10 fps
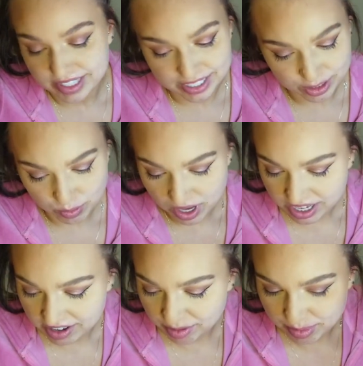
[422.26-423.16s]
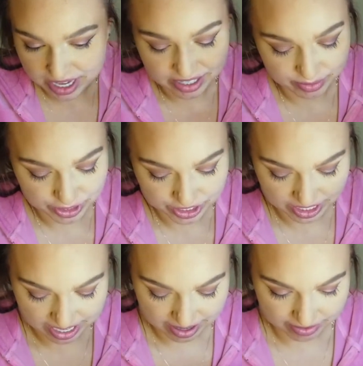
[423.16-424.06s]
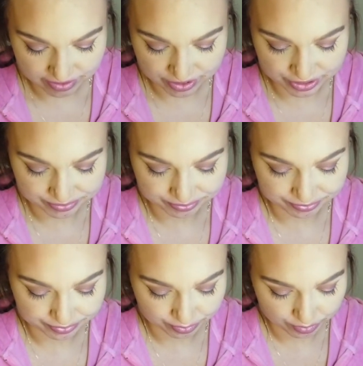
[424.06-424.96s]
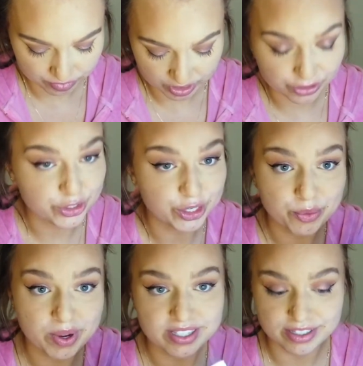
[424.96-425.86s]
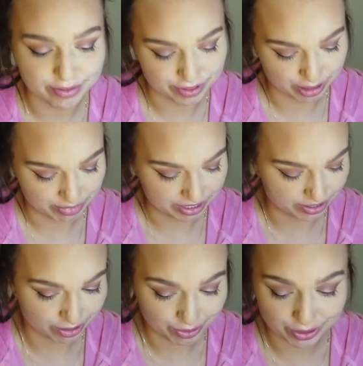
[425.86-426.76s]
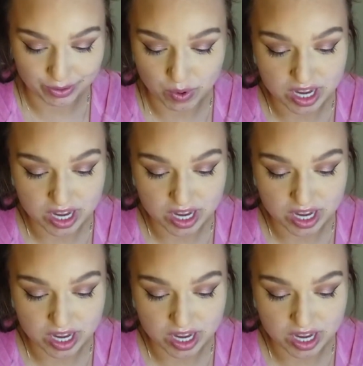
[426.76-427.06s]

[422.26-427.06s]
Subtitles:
This is 1, never mind. I just have 2 1s in front of me, so we're doing